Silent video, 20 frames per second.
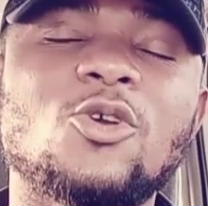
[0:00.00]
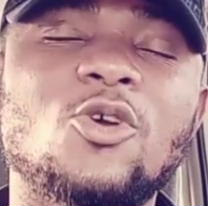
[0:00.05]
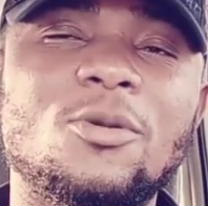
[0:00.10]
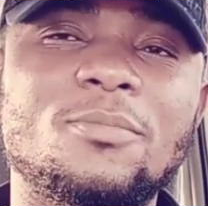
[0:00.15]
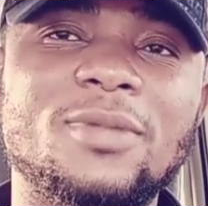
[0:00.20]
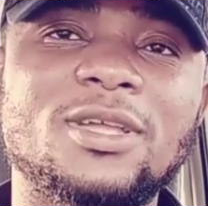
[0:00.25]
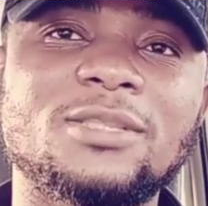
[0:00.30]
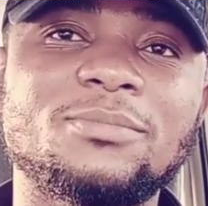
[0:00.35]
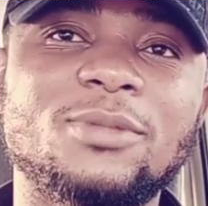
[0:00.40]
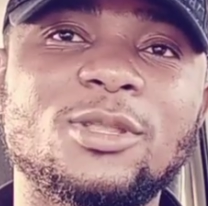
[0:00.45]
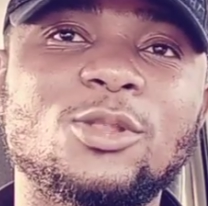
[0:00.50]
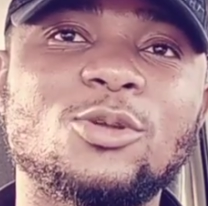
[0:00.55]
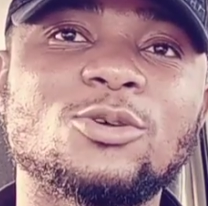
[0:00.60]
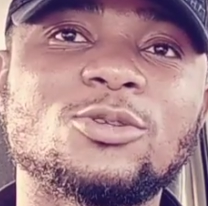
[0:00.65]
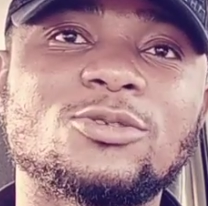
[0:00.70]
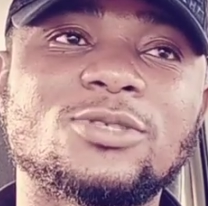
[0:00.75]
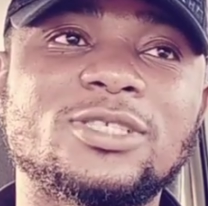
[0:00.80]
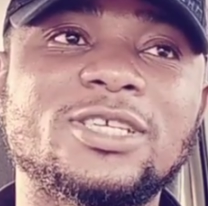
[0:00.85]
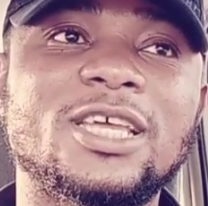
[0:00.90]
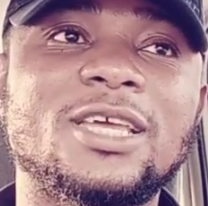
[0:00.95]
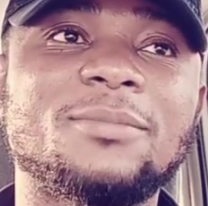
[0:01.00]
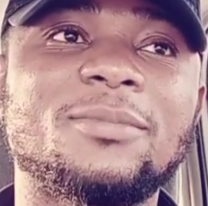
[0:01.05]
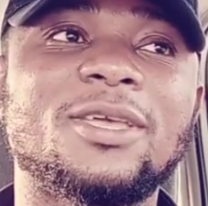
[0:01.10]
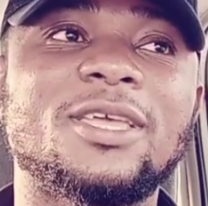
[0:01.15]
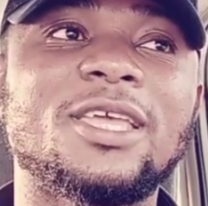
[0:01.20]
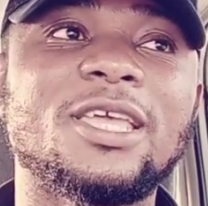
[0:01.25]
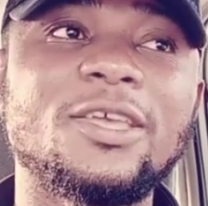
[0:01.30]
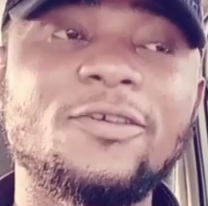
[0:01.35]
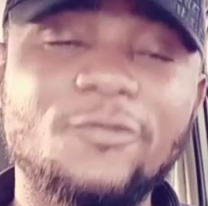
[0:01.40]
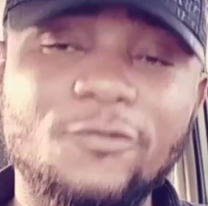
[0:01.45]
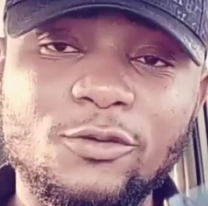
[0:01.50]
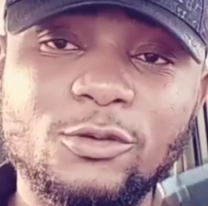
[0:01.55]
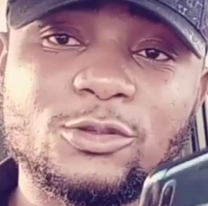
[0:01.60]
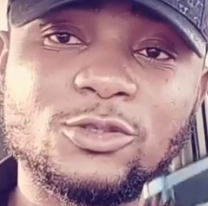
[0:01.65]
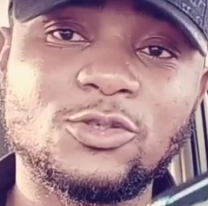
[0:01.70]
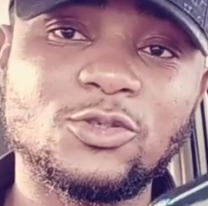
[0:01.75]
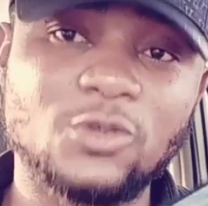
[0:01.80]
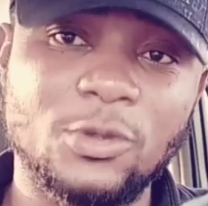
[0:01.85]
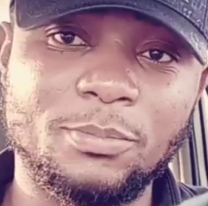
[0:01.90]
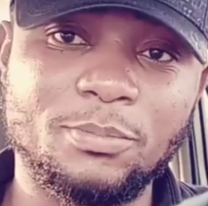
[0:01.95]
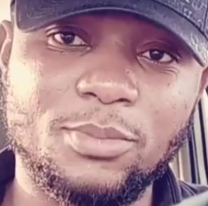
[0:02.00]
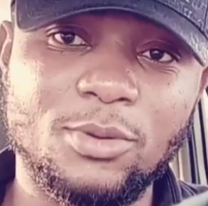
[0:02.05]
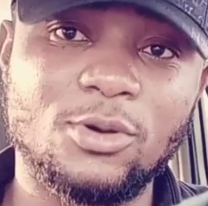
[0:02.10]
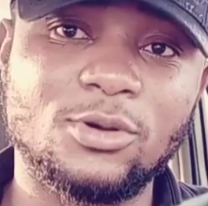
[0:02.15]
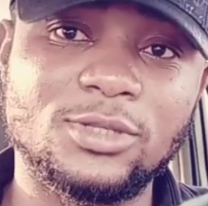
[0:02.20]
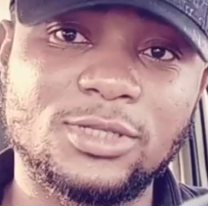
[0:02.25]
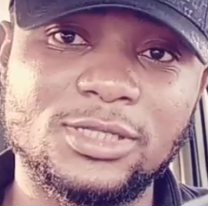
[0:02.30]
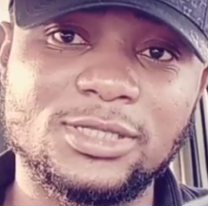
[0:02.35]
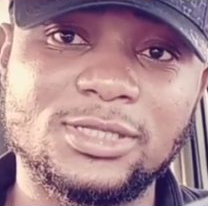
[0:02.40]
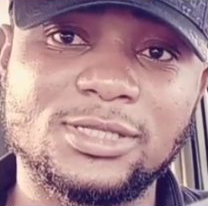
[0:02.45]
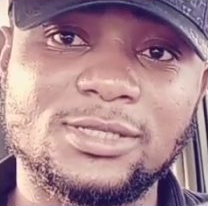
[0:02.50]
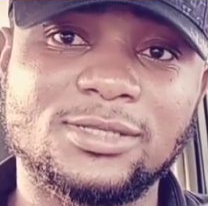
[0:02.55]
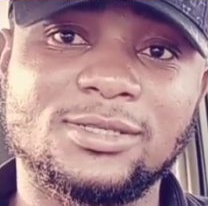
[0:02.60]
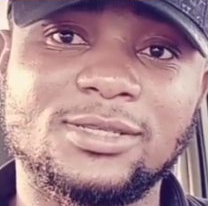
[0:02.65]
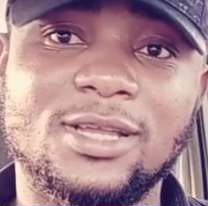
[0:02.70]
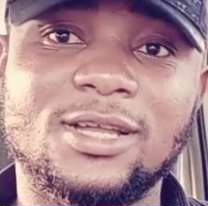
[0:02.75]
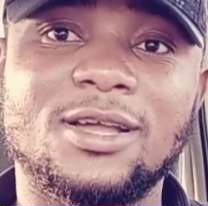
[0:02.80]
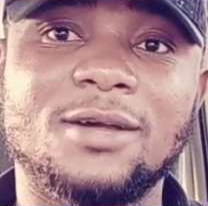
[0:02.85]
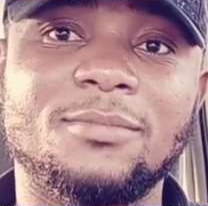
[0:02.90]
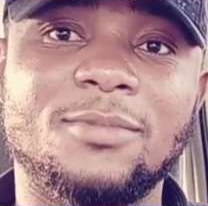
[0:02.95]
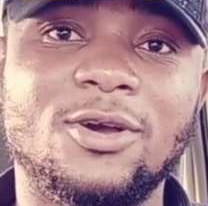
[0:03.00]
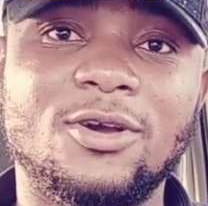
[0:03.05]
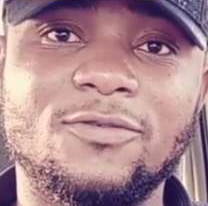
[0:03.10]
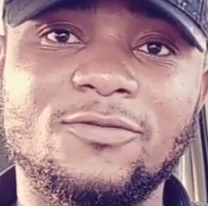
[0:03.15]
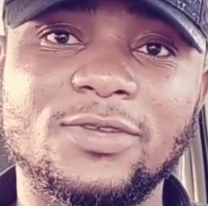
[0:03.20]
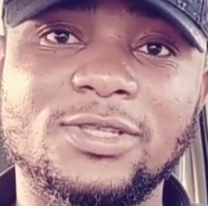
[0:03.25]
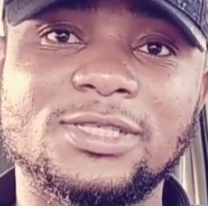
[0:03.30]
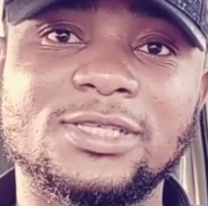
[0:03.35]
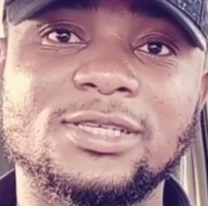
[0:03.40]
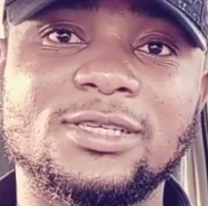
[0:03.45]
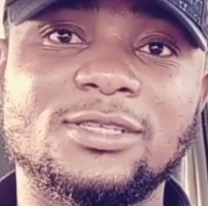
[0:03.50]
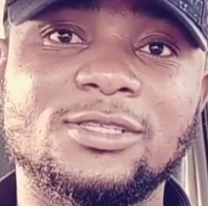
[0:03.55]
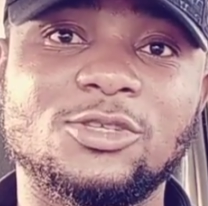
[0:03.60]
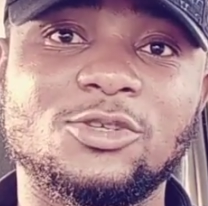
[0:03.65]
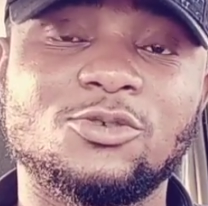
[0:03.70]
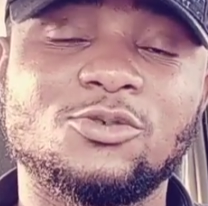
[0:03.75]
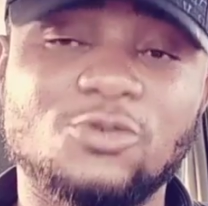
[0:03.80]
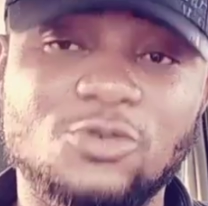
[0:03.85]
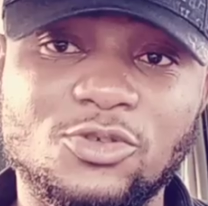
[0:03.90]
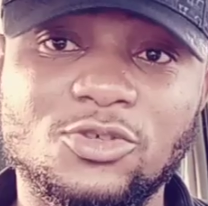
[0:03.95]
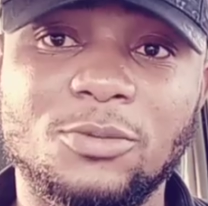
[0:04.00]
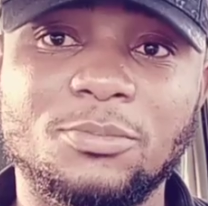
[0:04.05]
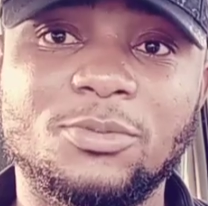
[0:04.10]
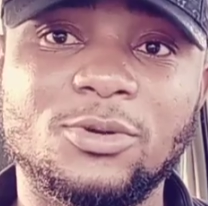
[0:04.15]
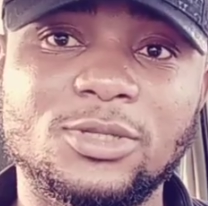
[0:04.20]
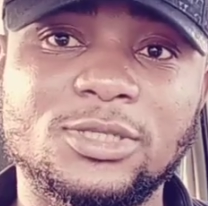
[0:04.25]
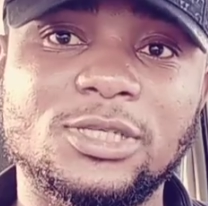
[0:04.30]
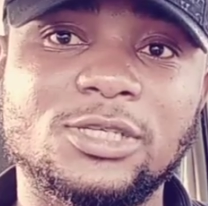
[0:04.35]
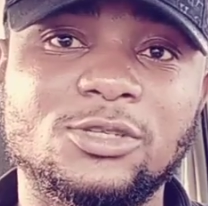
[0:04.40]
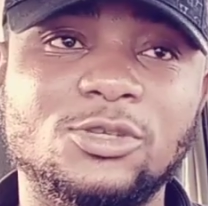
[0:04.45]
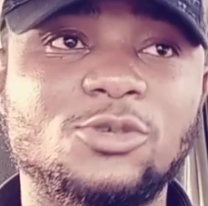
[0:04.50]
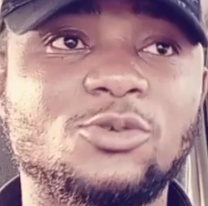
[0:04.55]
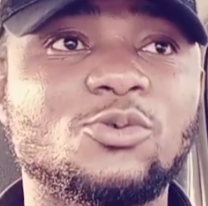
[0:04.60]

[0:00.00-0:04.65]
comment below to tell me if you support this Isakaba of it. Do you support it?